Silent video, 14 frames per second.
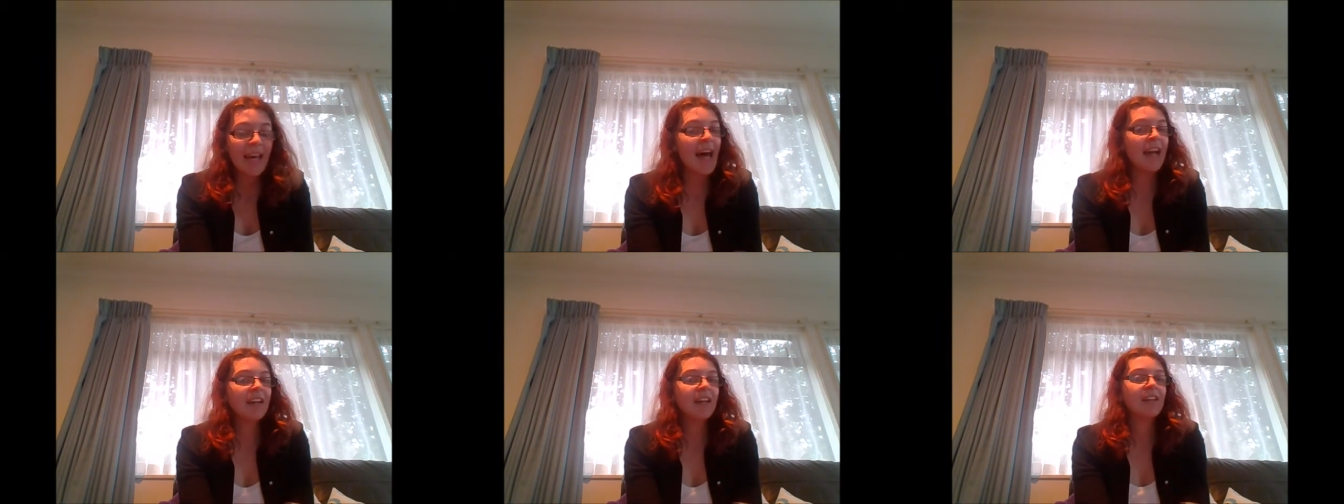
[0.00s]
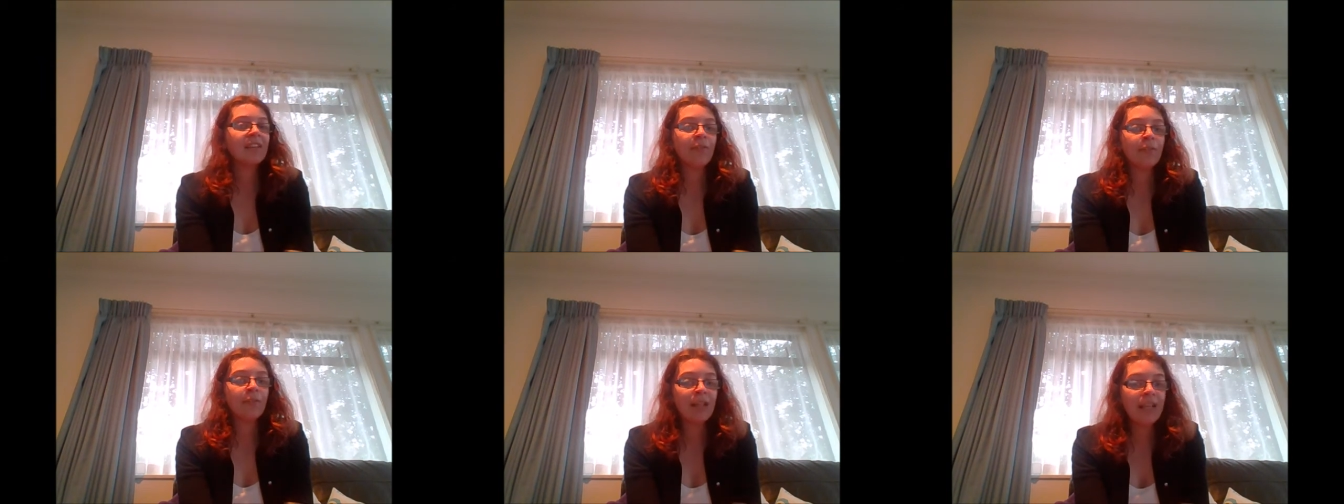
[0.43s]
and it is
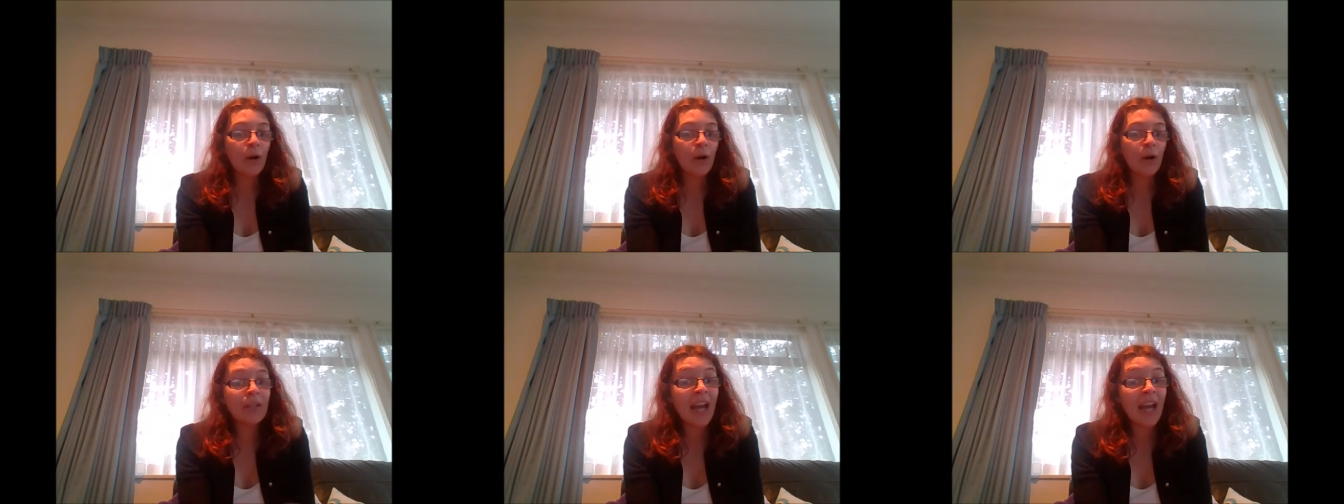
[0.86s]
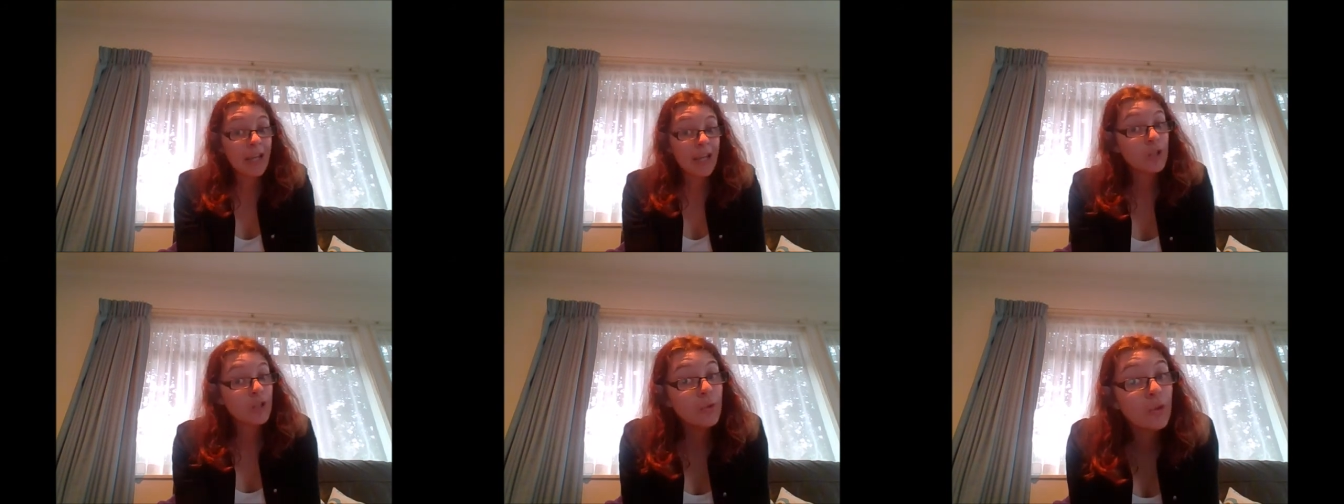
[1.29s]
definitely
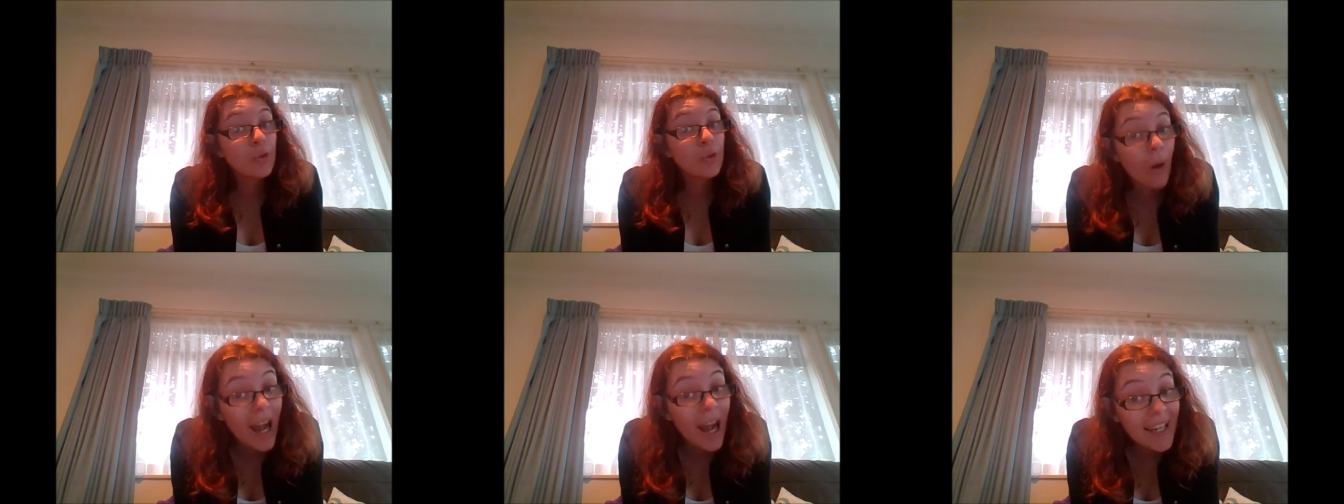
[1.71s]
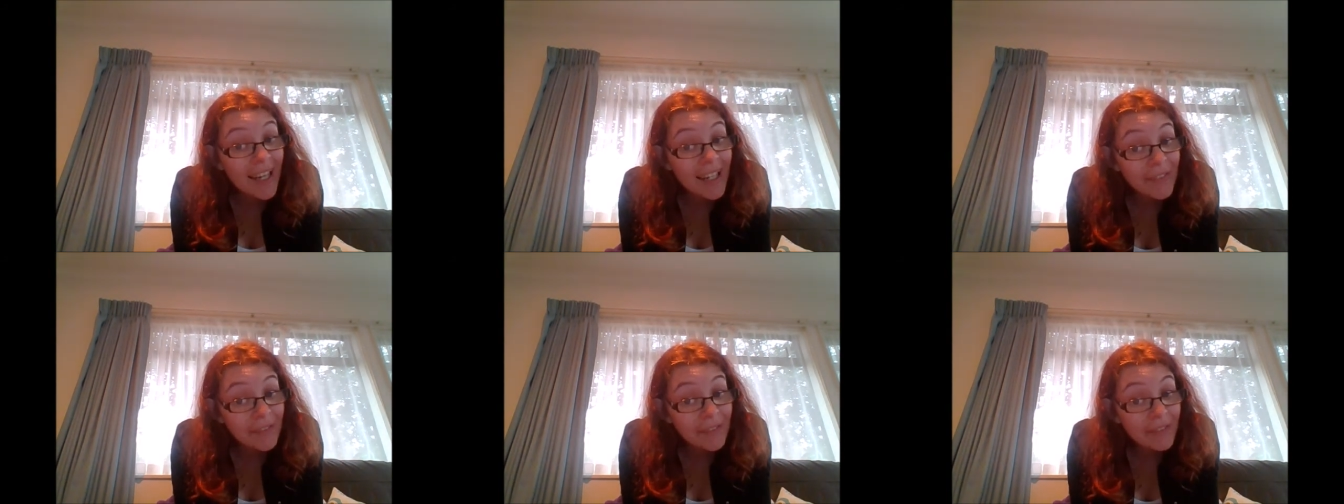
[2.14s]
okay to cry.